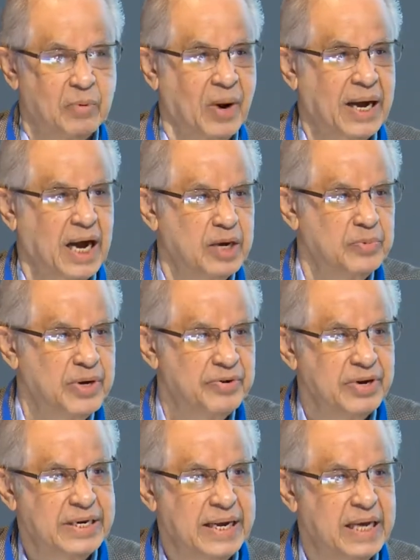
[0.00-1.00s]
Why can't we
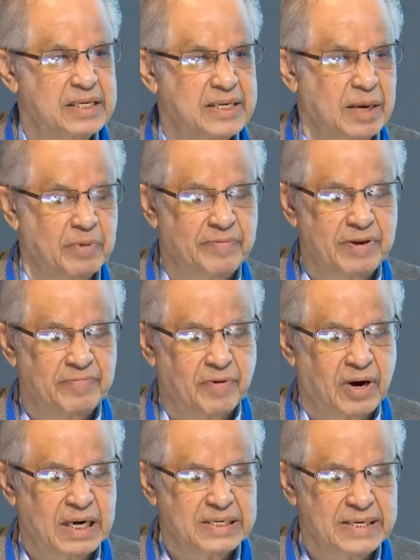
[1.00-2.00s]
retain some of it
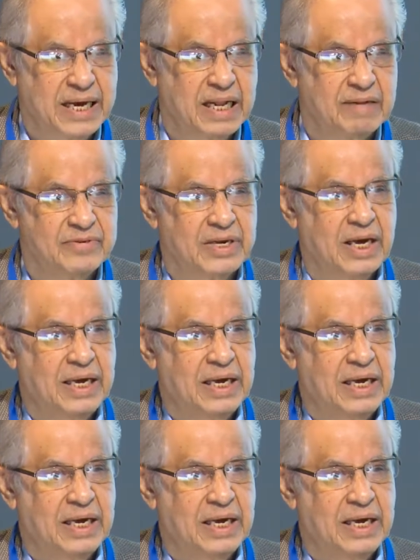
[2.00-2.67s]
for ourselves?